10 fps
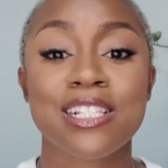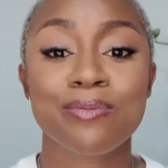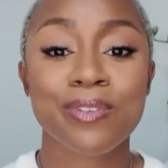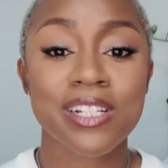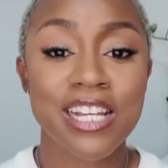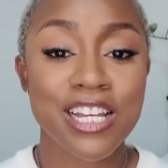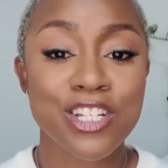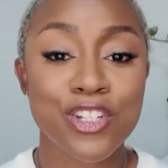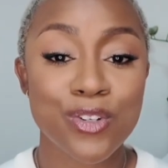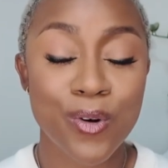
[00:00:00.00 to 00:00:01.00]
just really
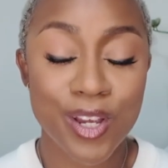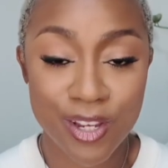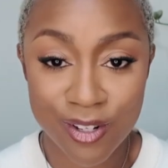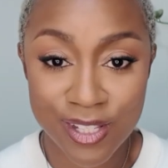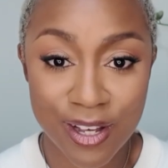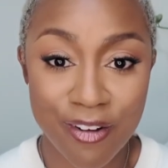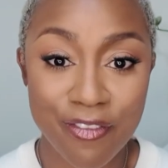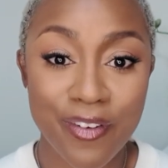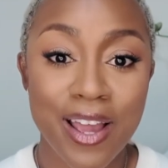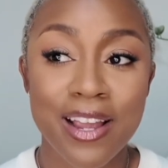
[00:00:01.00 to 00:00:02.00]
enjoy
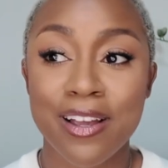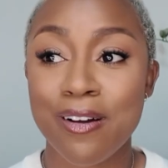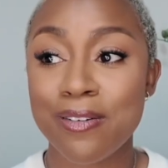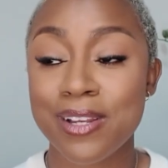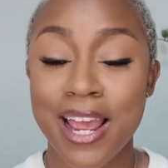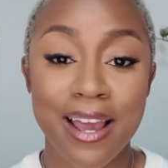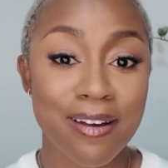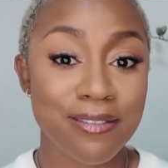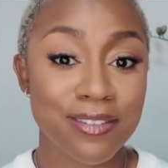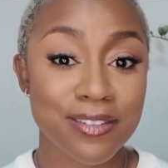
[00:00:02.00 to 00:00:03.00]
yourself. Go
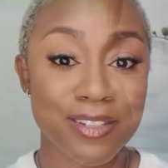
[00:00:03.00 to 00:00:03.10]
down